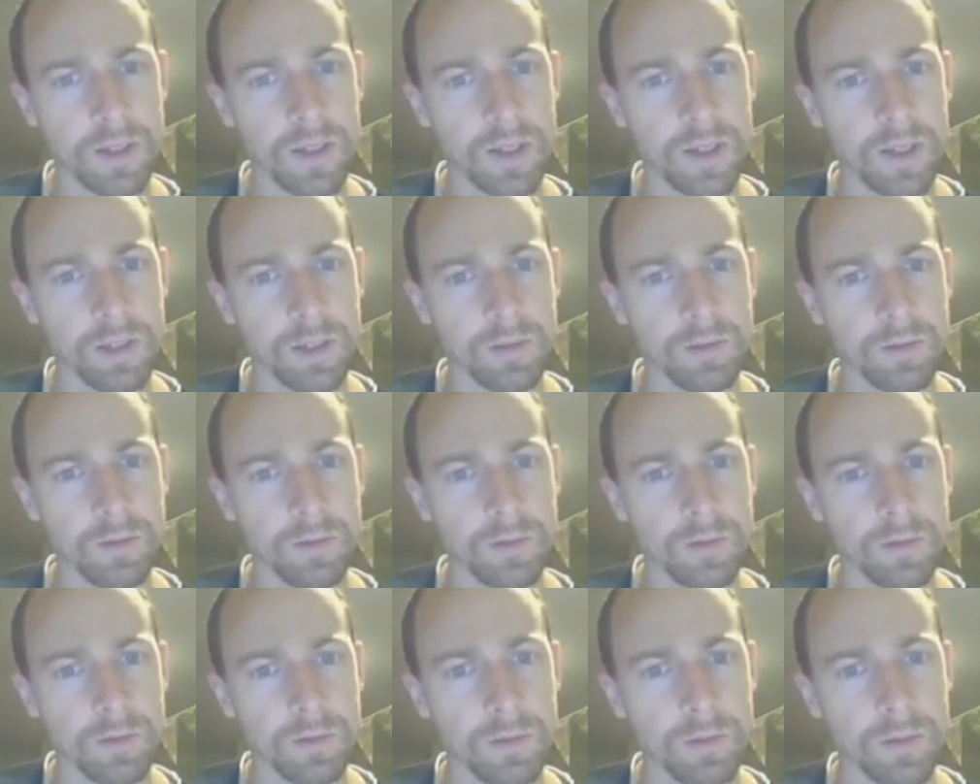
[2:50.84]
it's
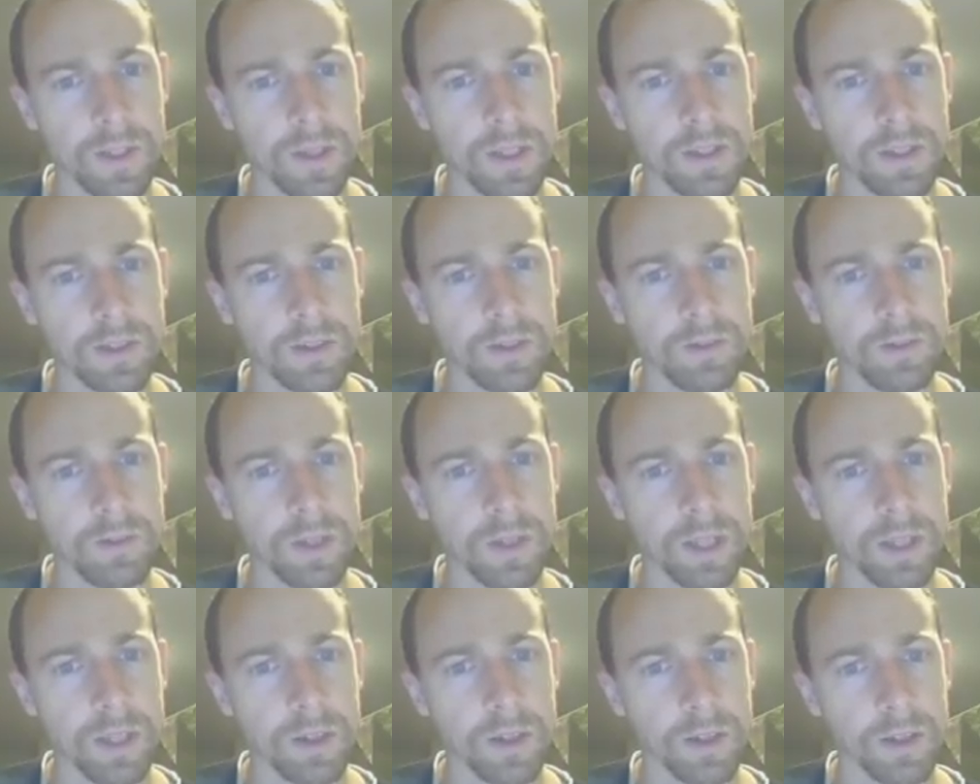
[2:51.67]
it's
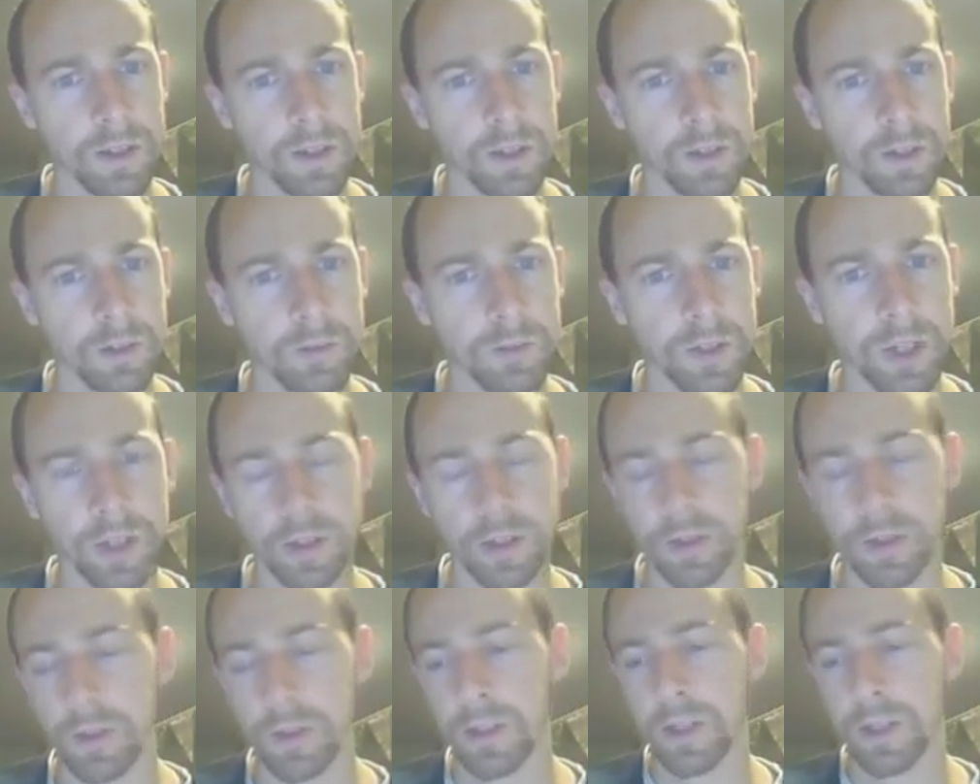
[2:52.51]
really not going to look very
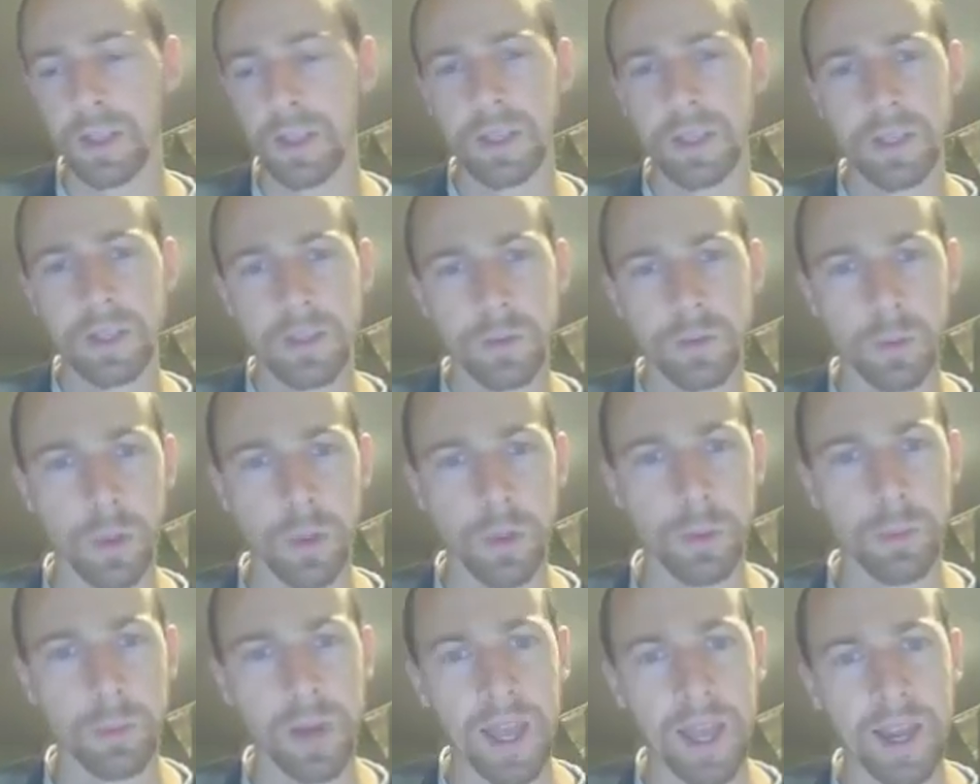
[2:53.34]
good with
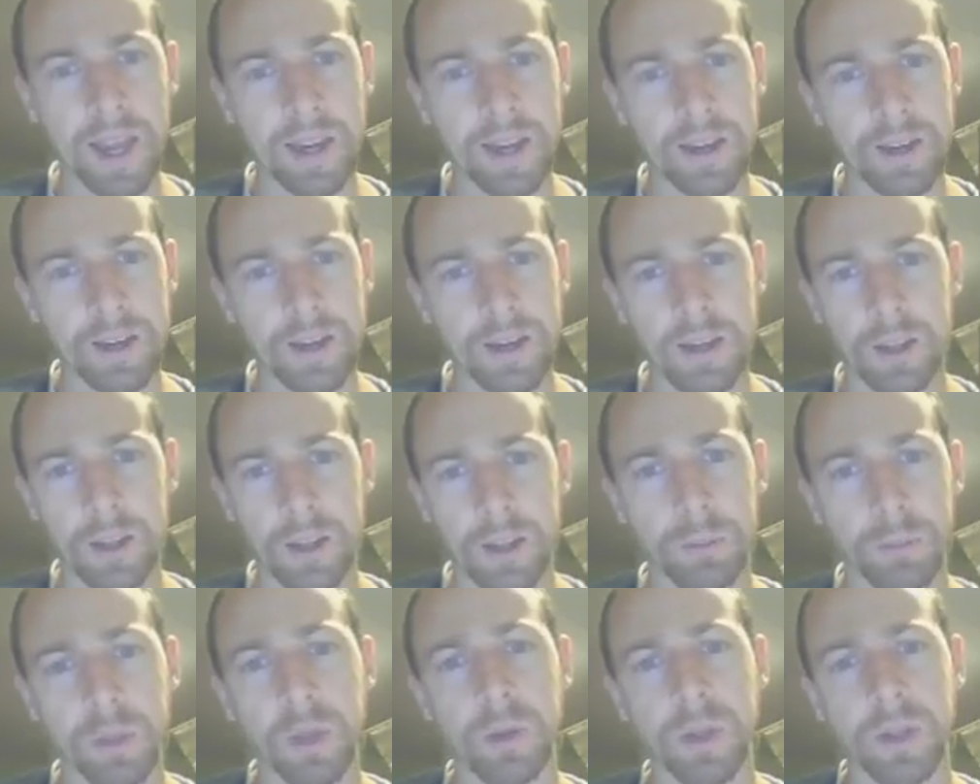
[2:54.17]
the black, uh,
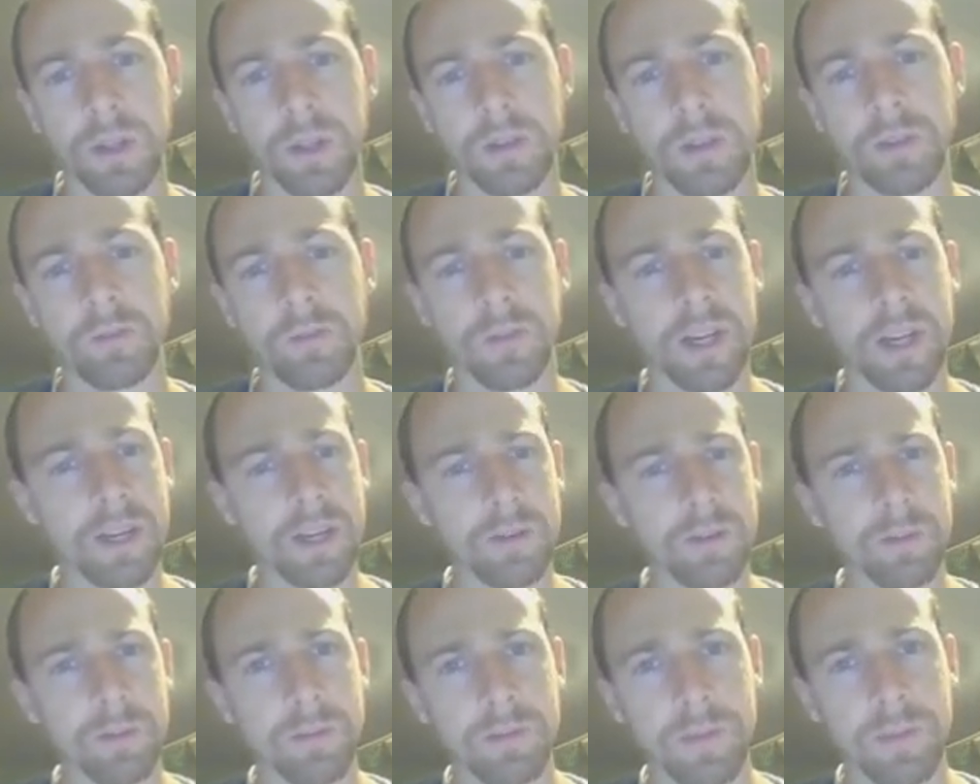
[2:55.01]
the blue and the
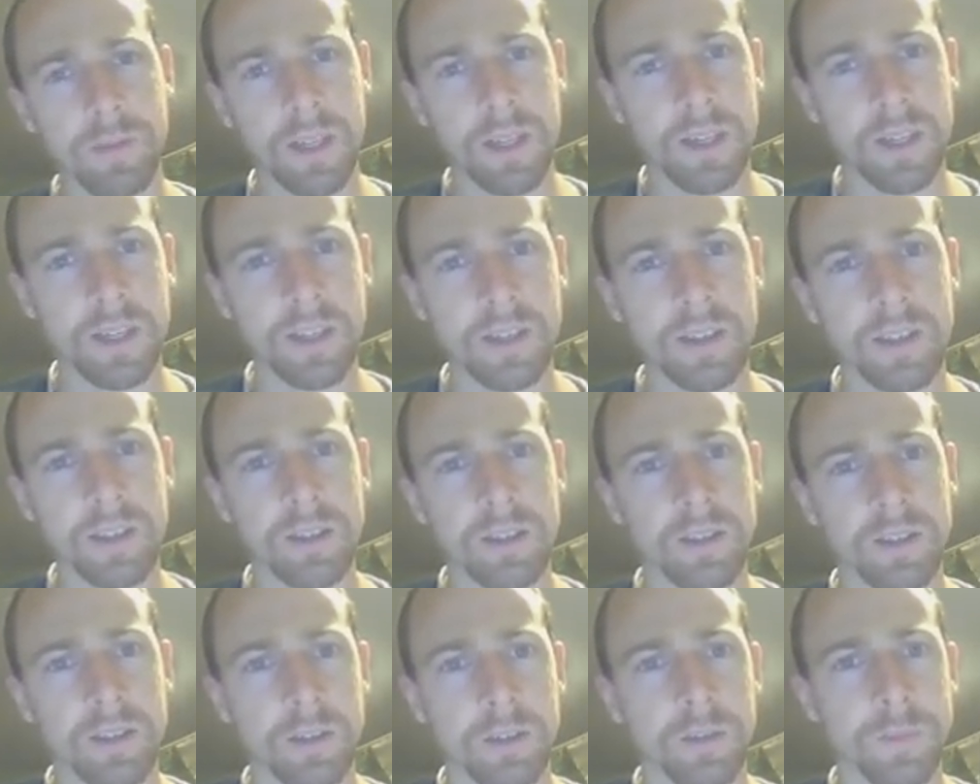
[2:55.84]
red underneath
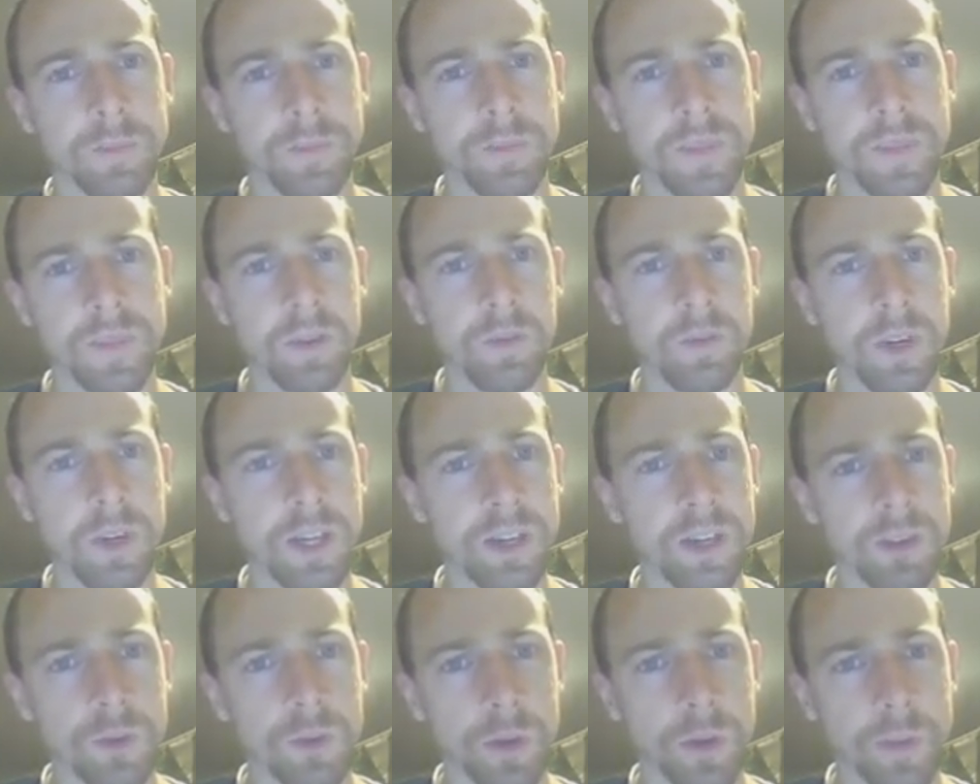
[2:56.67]
it. So I
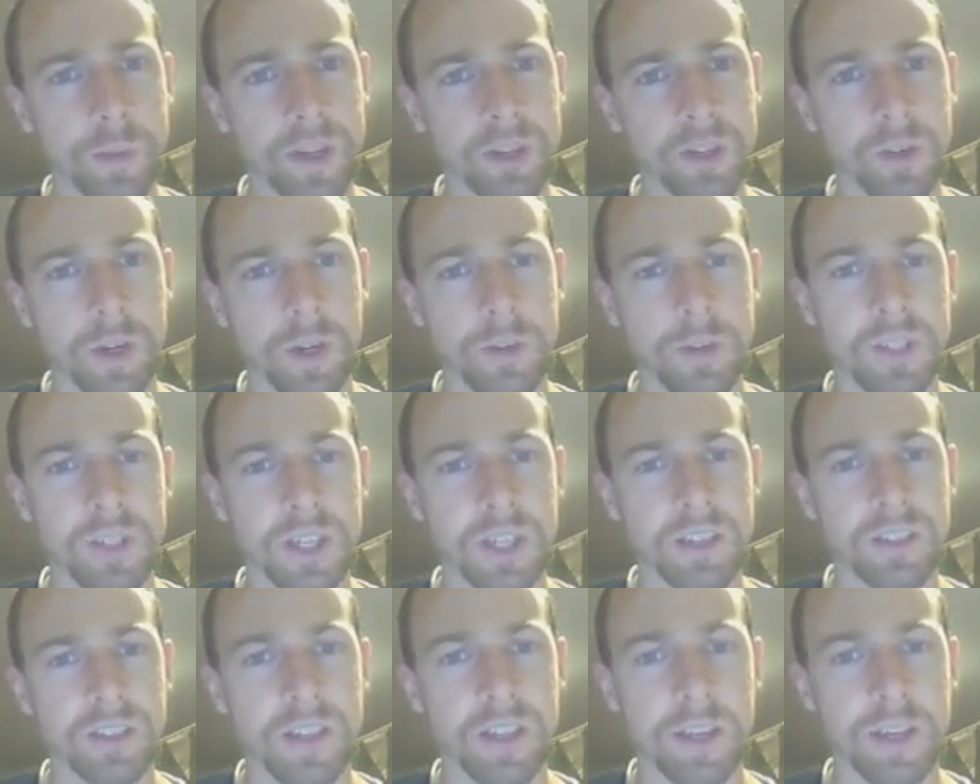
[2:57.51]
really just want to make sure I'm
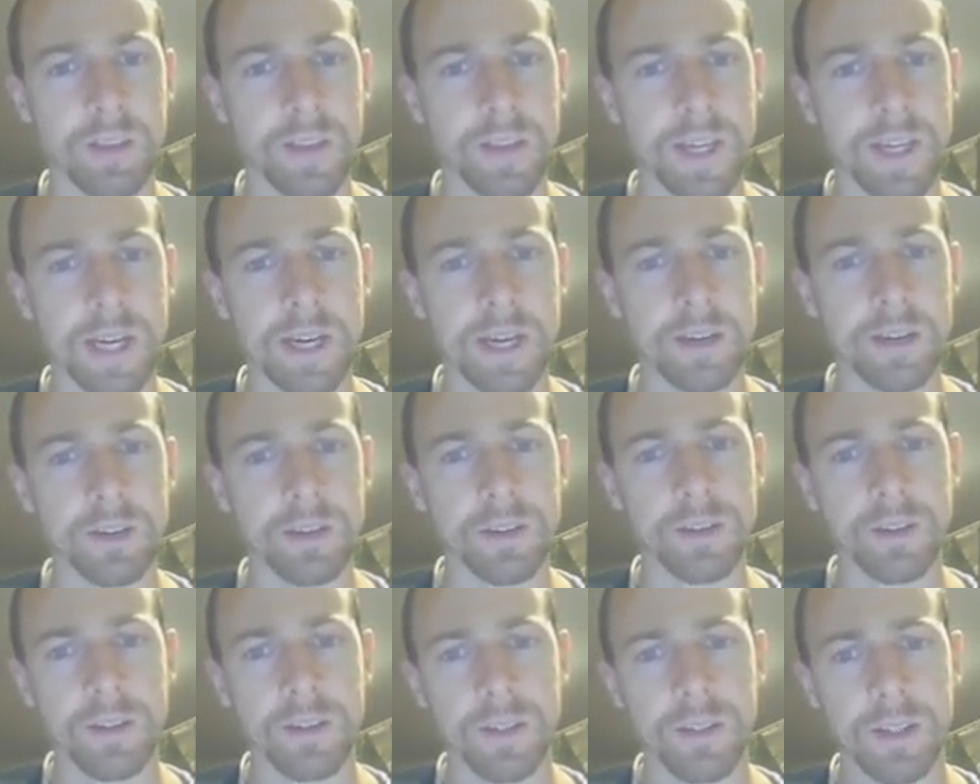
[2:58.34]
just getting the
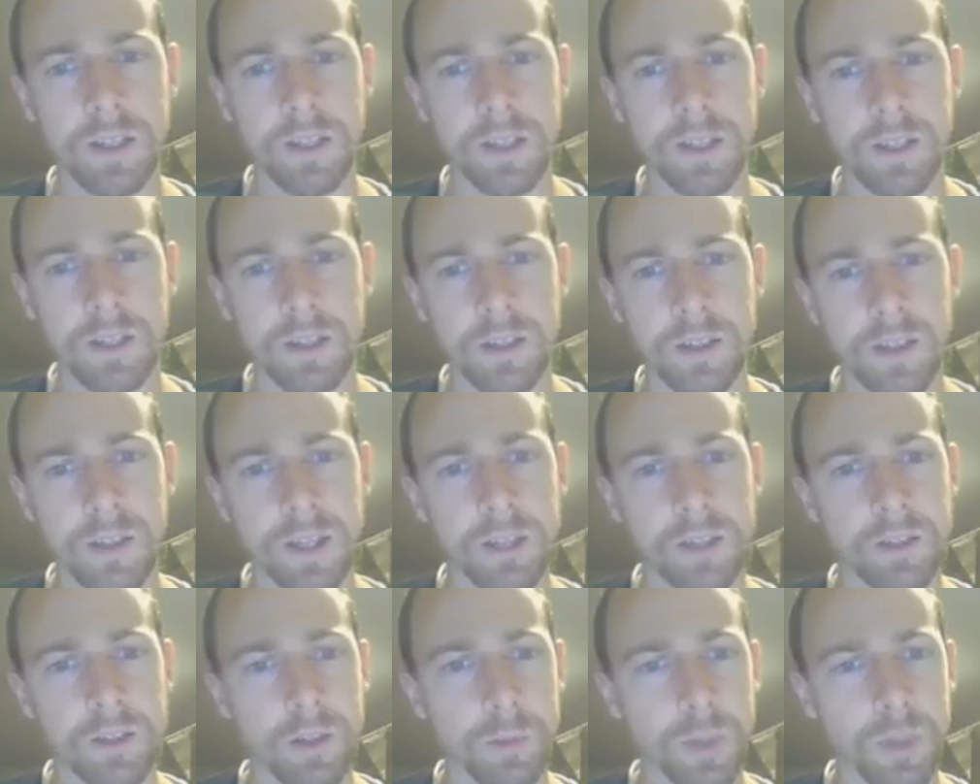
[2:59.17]
character.
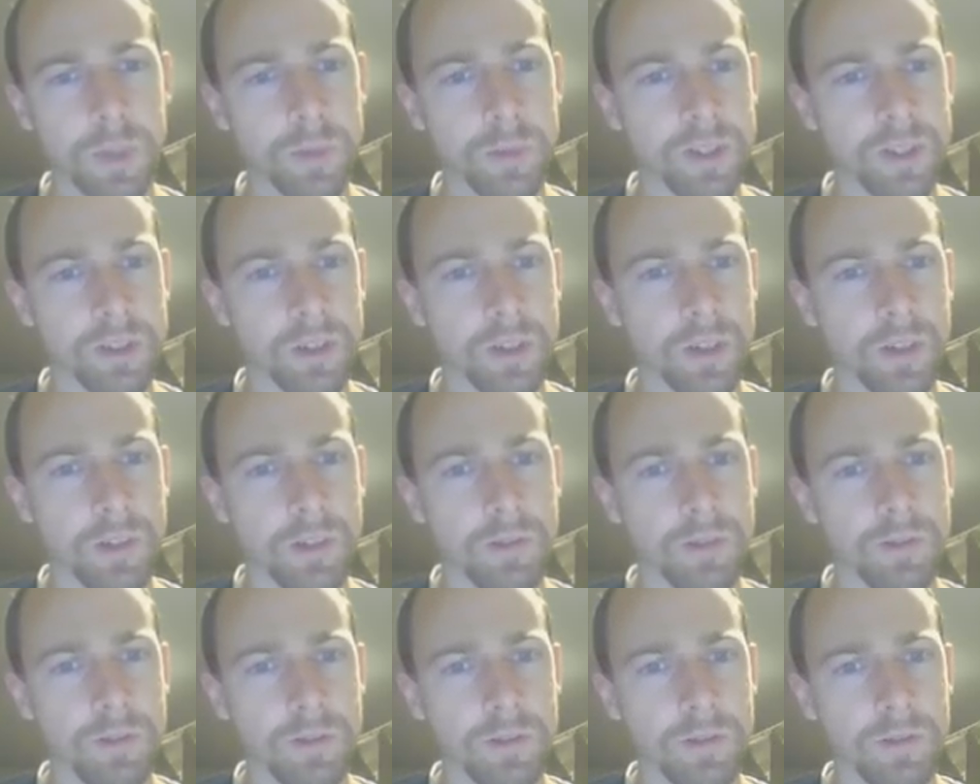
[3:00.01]
Okay, so I pretty much got
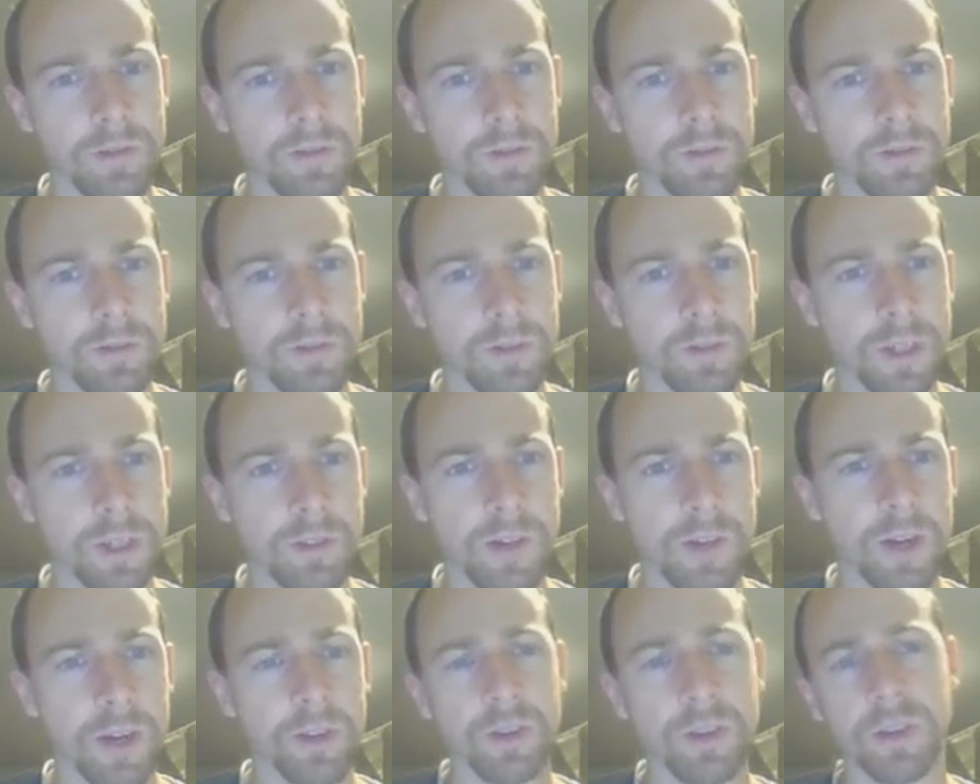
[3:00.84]
around